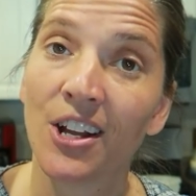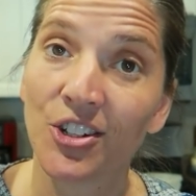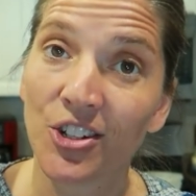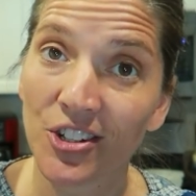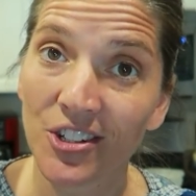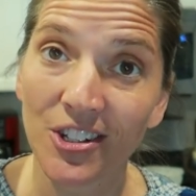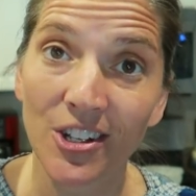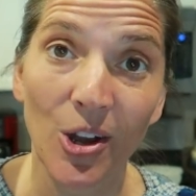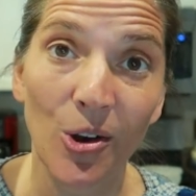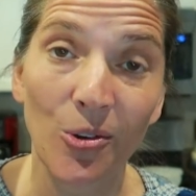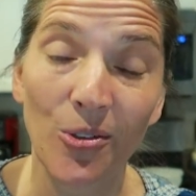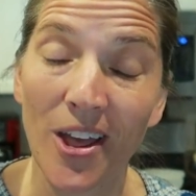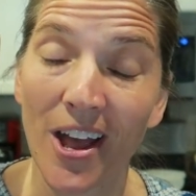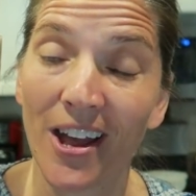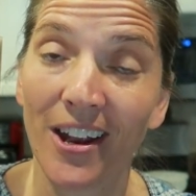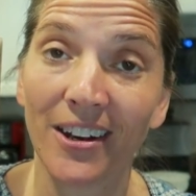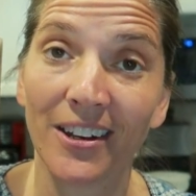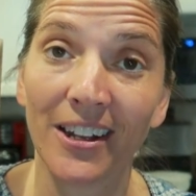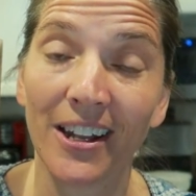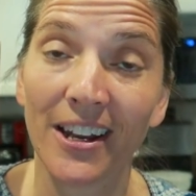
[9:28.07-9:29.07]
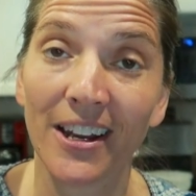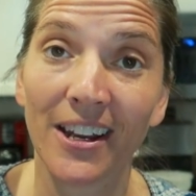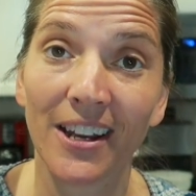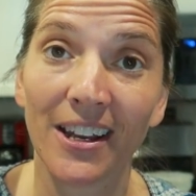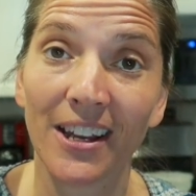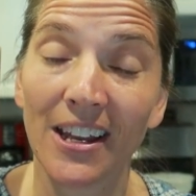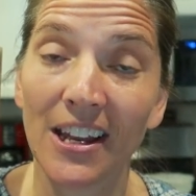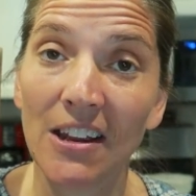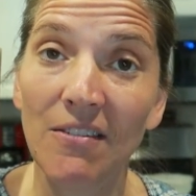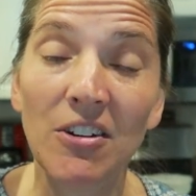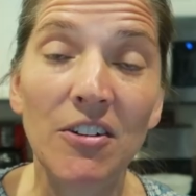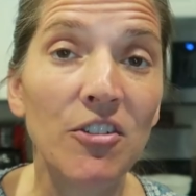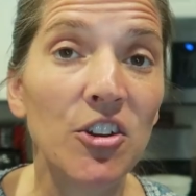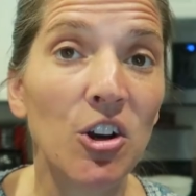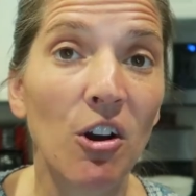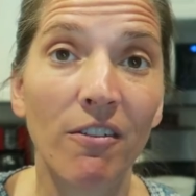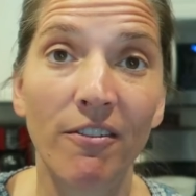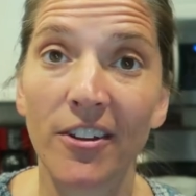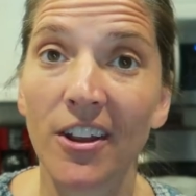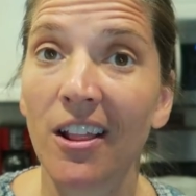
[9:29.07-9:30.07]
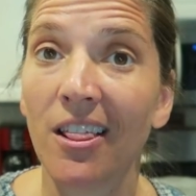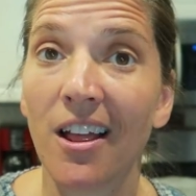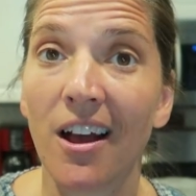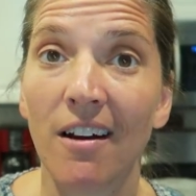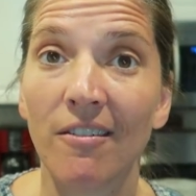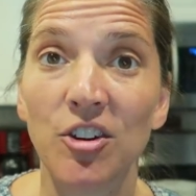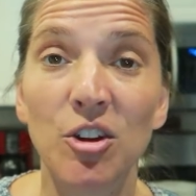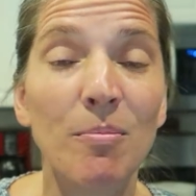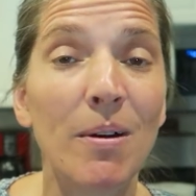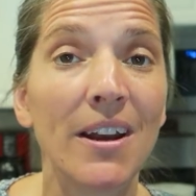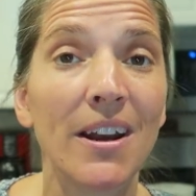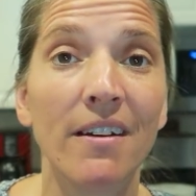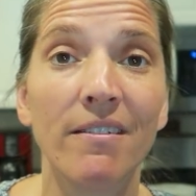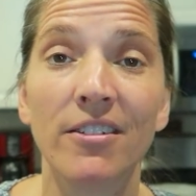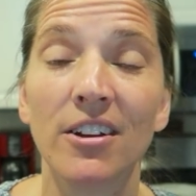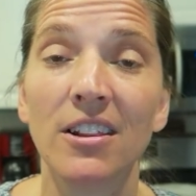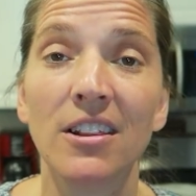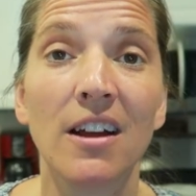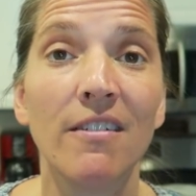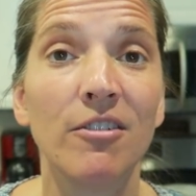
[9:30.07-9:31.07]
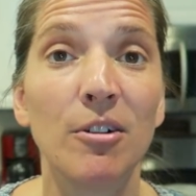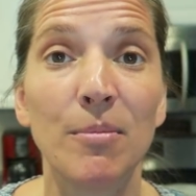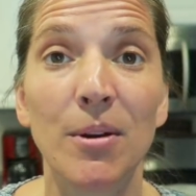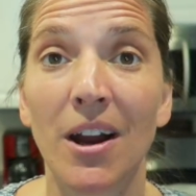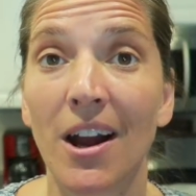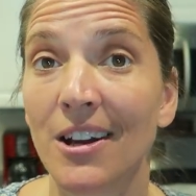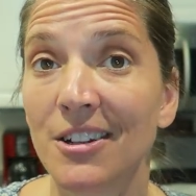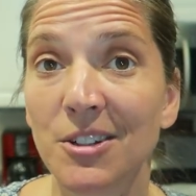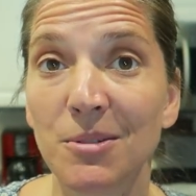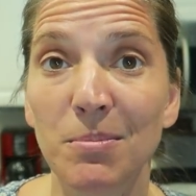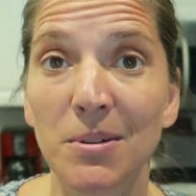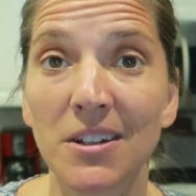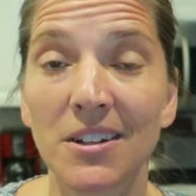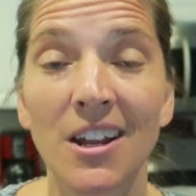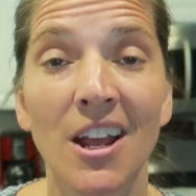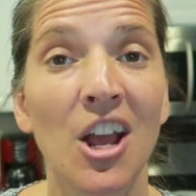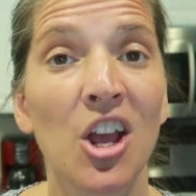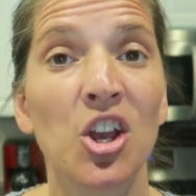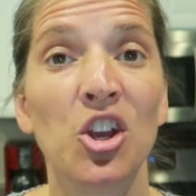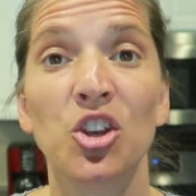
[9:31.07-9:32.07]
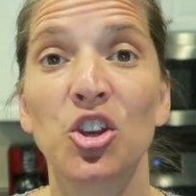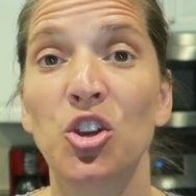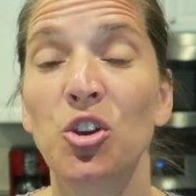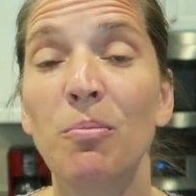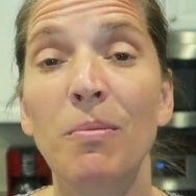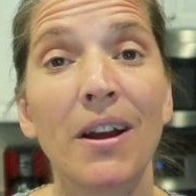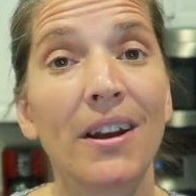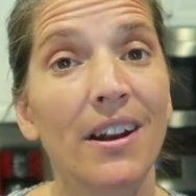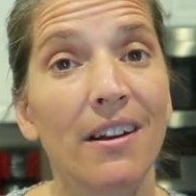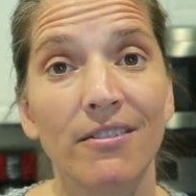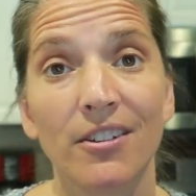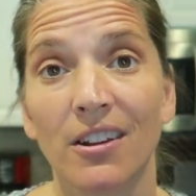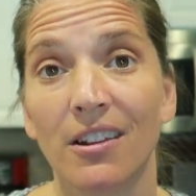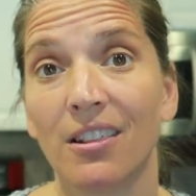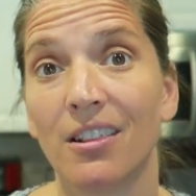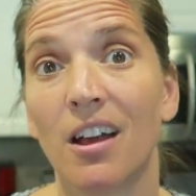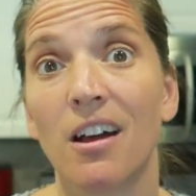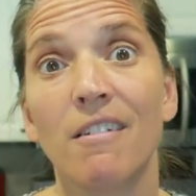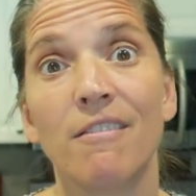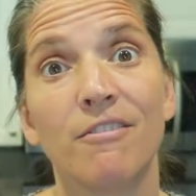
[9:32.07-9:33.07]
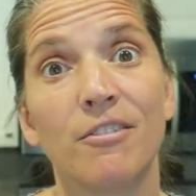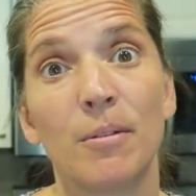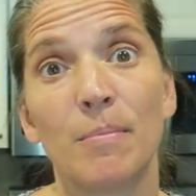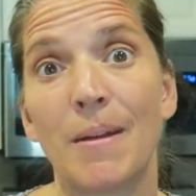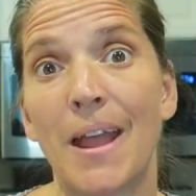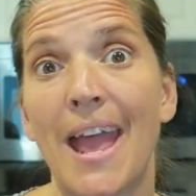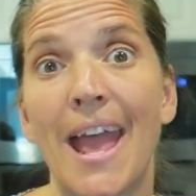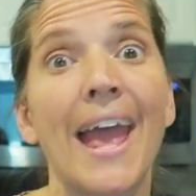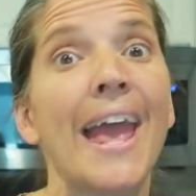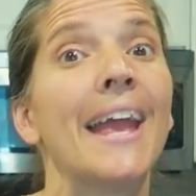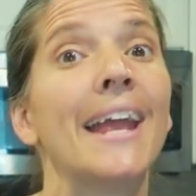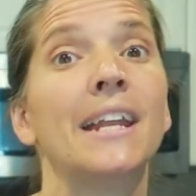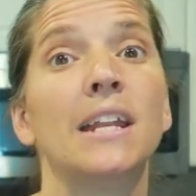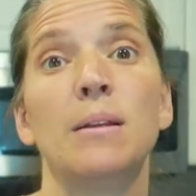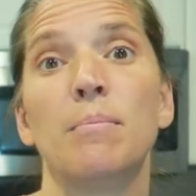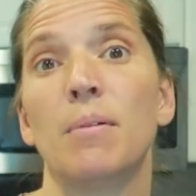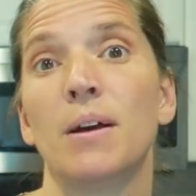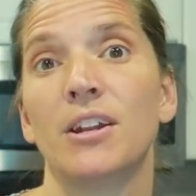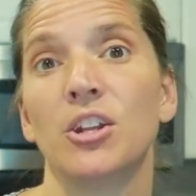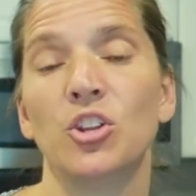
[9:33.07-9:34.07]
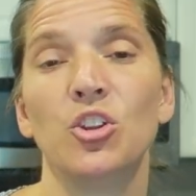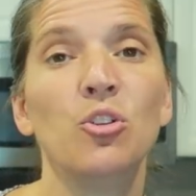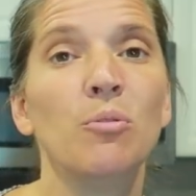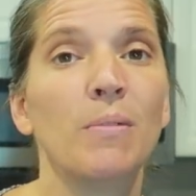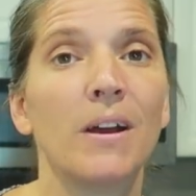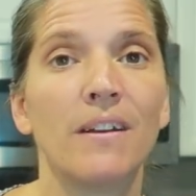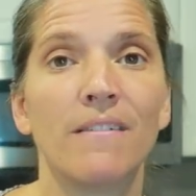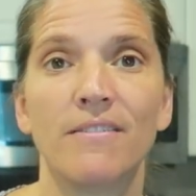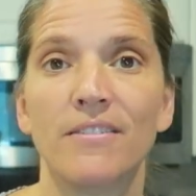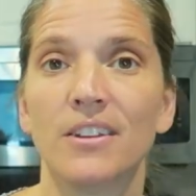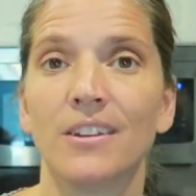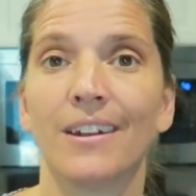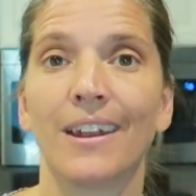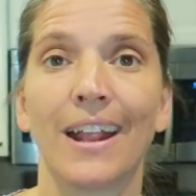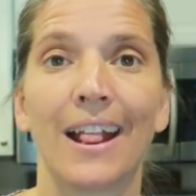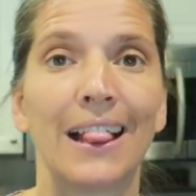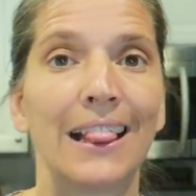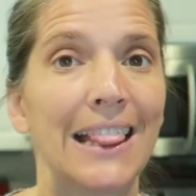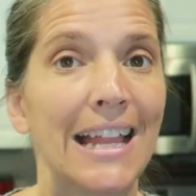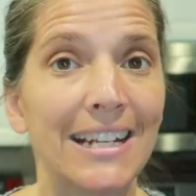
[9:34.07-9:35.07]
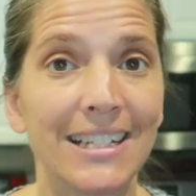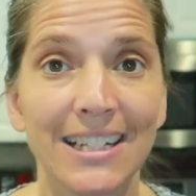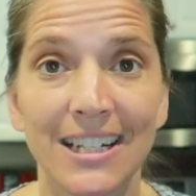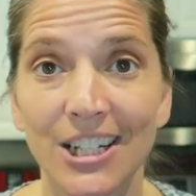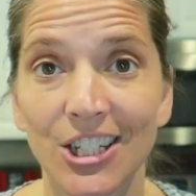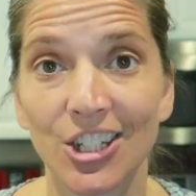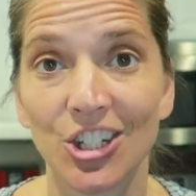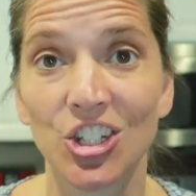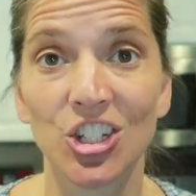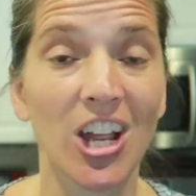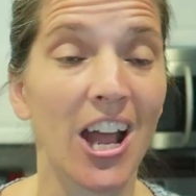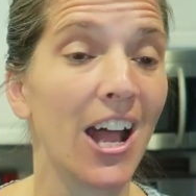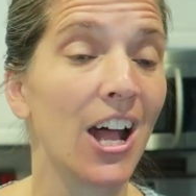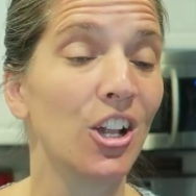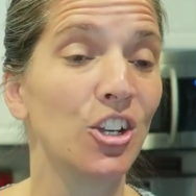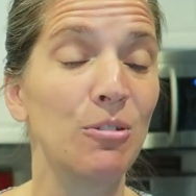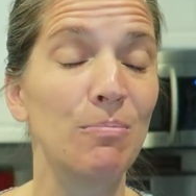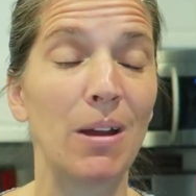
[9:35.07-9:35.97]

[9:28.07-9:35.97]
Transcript: Just know that, like, even if you don't feel loved, you might not feel love from your husband. You might not feel love from anybody. You might feel neglected as a child.